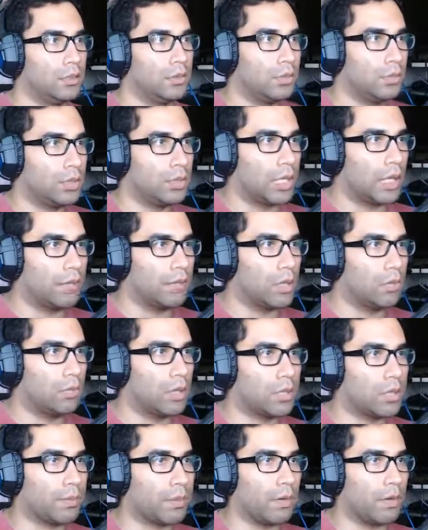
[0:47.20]
They gave you a
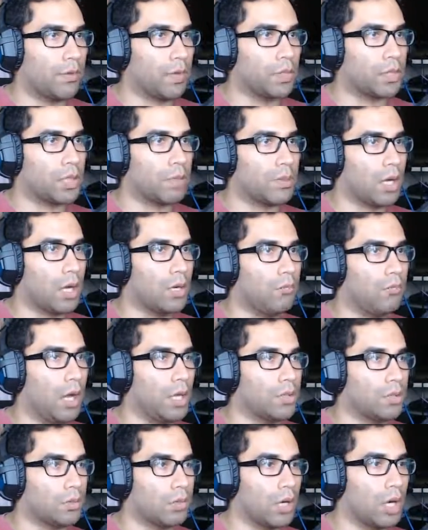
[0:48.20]
recipe for some kind of
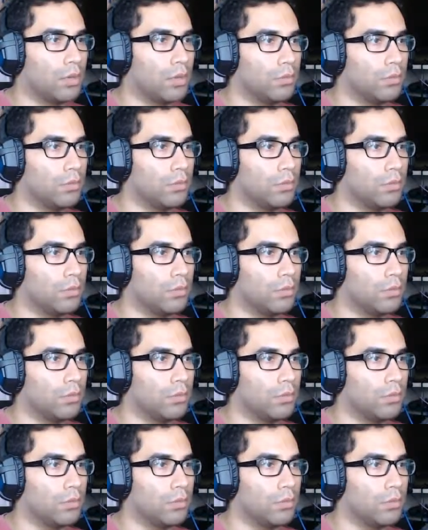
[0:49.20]
magic, right?